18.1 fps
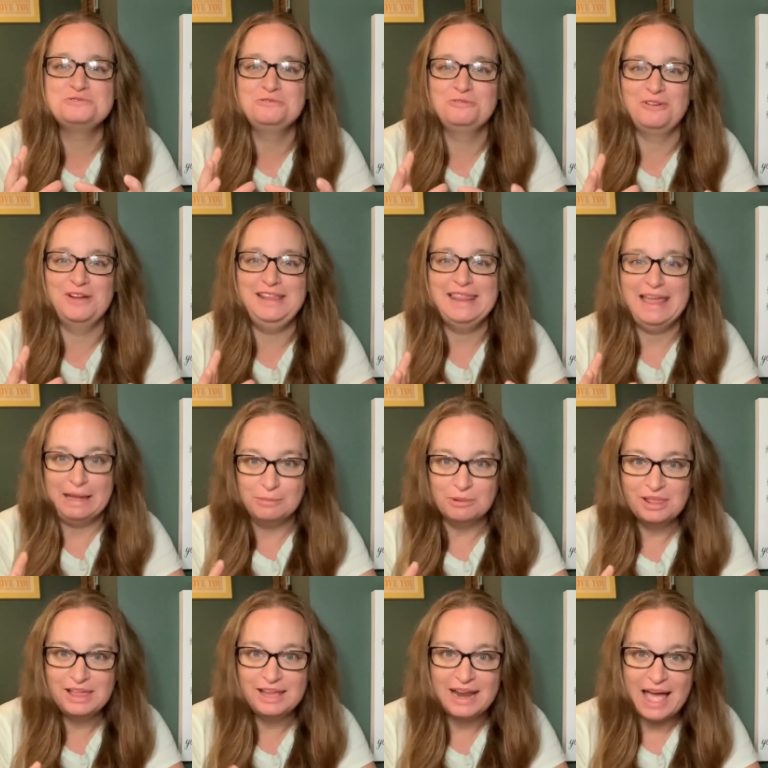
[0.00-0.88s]

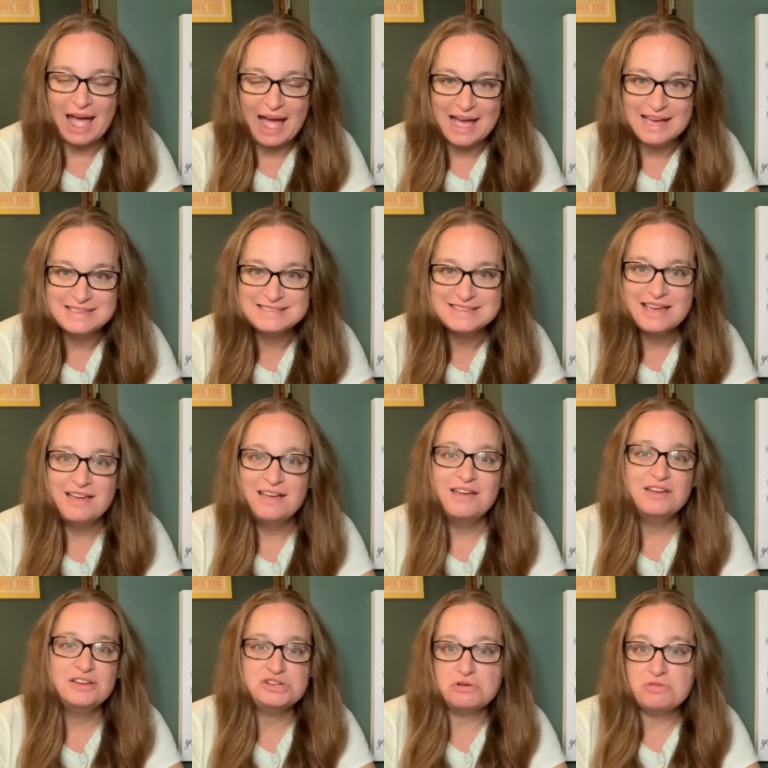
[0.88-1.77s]
relabel it as.
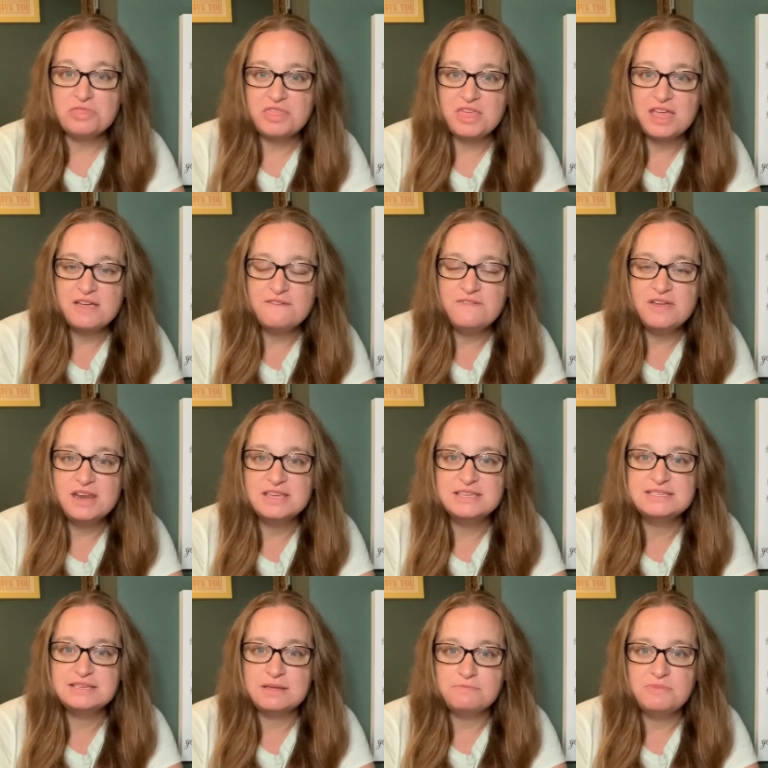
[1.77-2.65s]
Don't think of it as
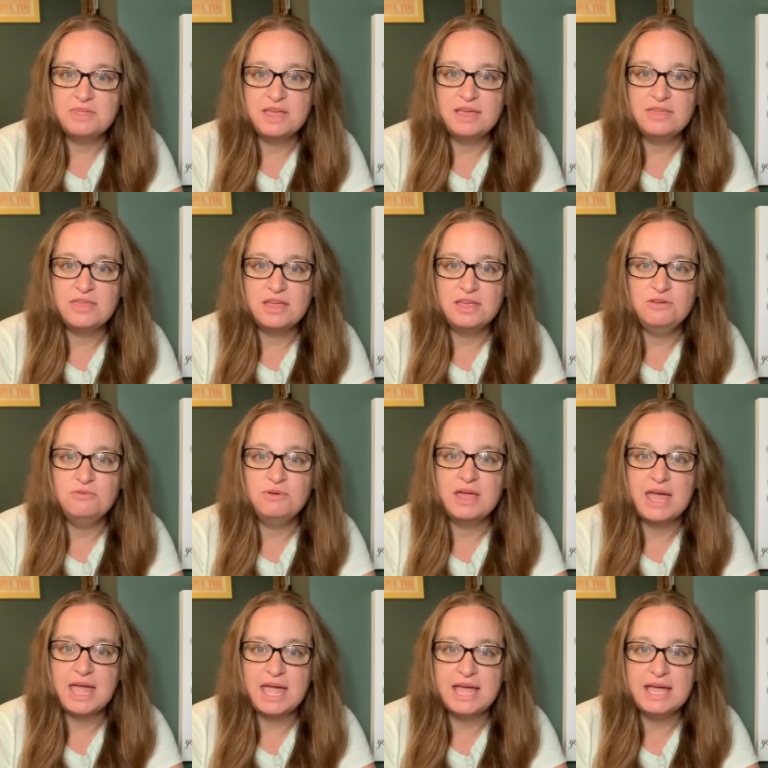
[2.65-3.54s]
something that you
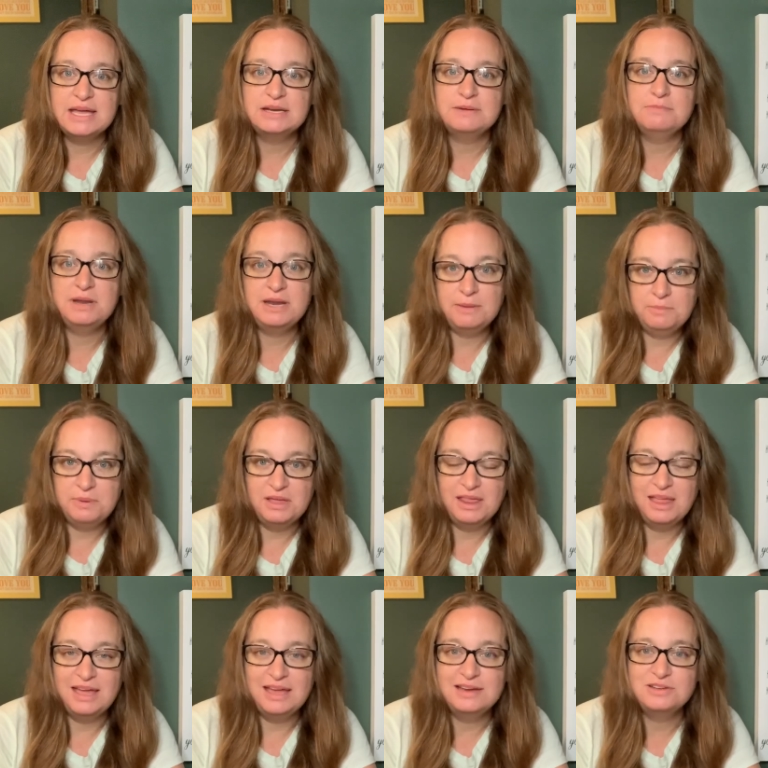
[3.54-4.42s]
can't
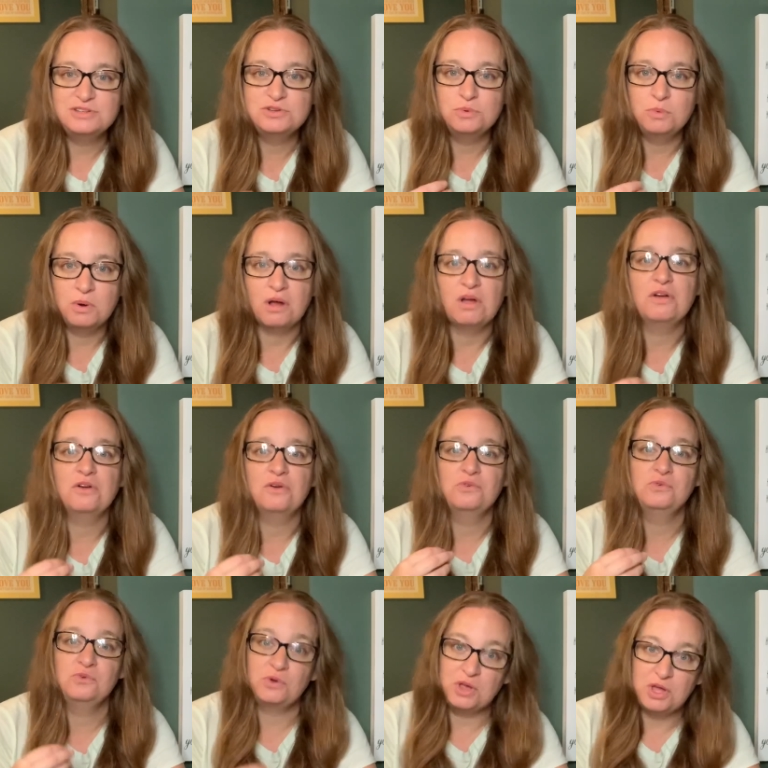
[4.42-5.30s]
manipulate to work
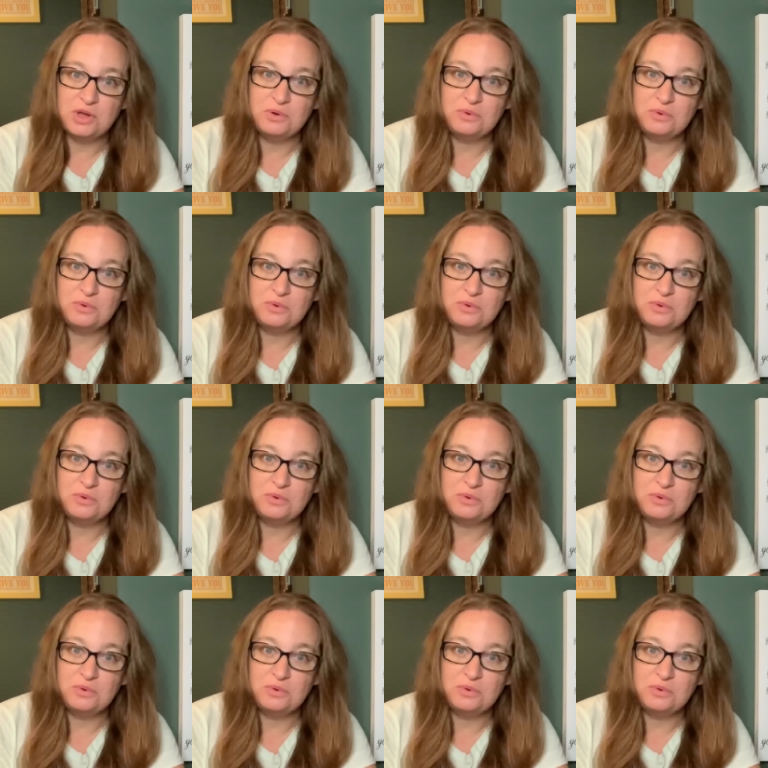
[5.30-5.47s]
for you.